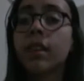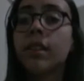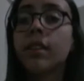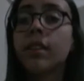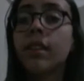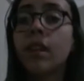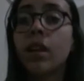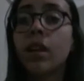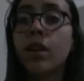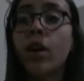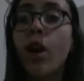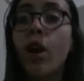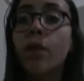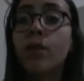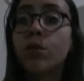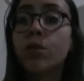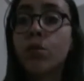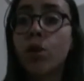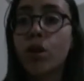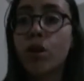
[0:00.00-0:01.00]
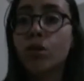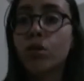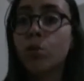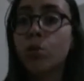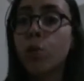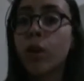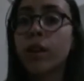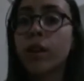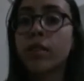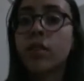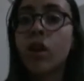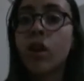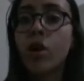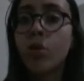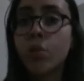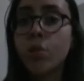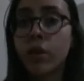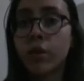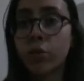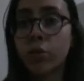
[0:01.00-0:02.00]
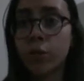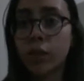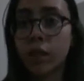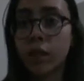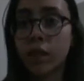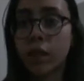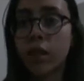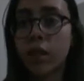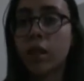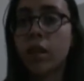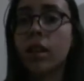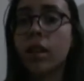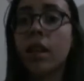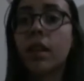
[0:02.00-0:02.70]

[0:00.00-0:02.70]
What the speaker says: the sale of drugs was unrestricted.